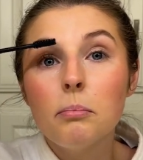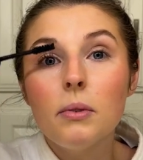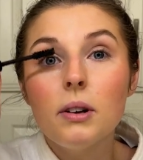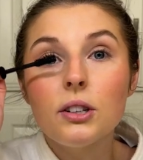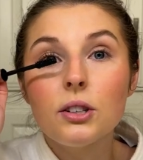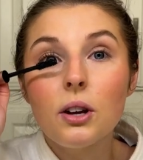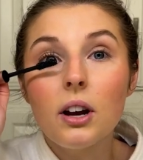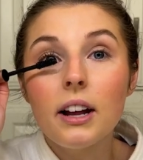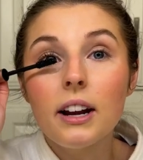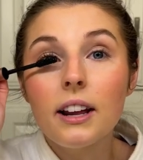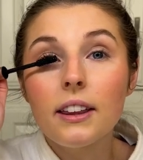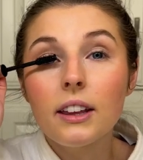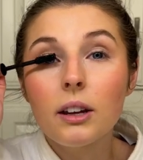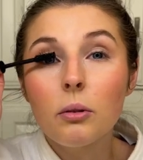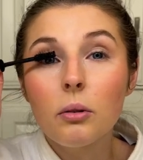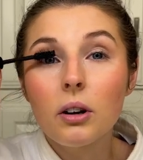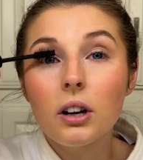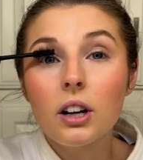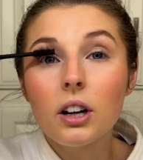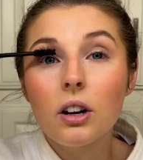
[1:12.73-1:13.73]
so and I think
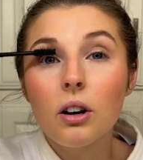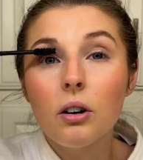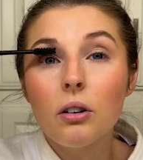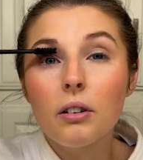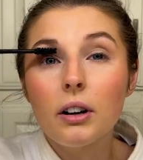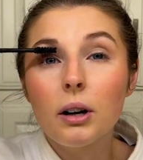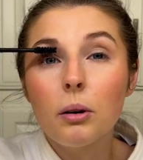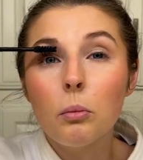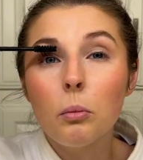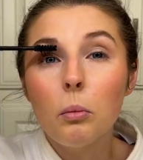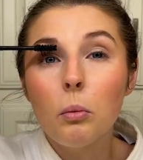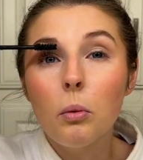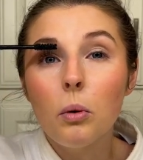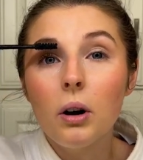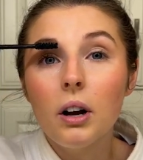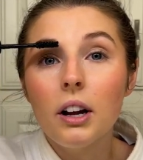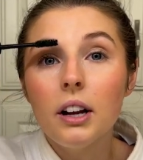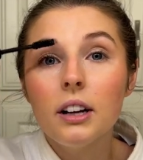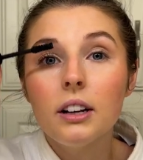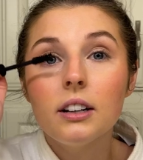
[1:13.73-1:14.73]
we're gonna go around
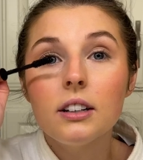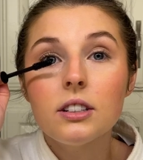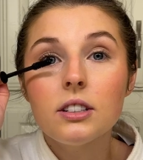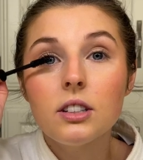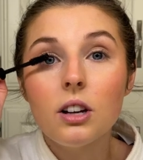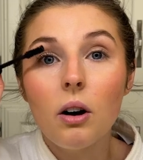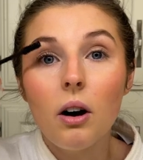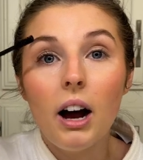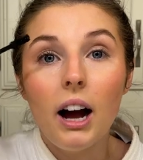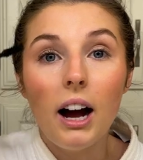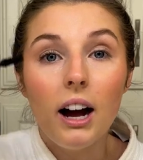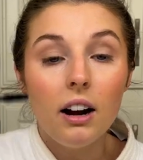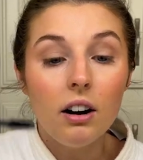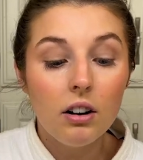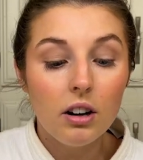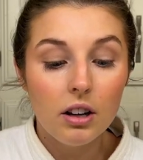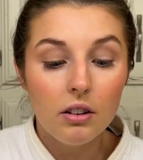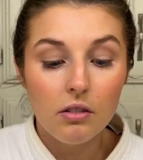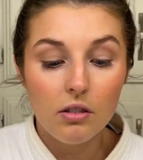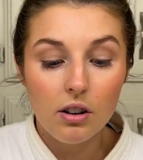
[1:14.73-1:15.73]
1 so I
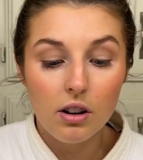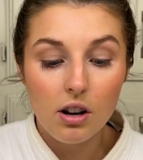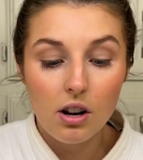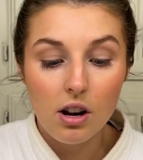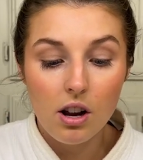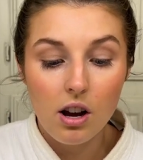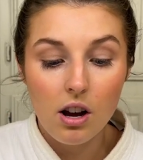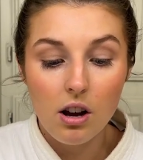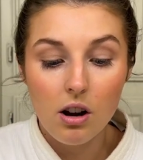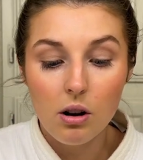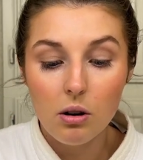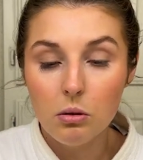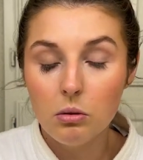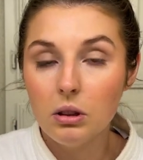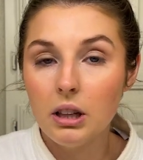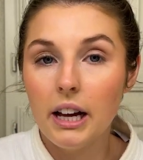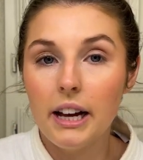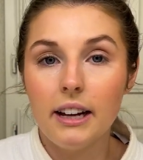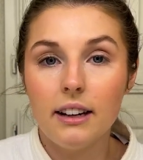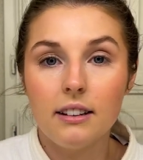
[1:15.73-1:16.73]
don't even know
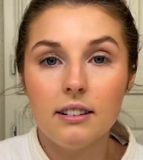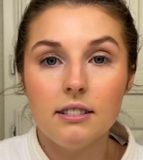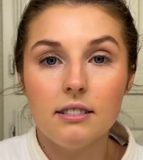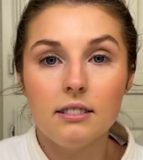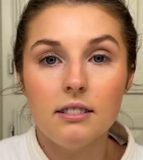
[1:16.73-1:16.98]
like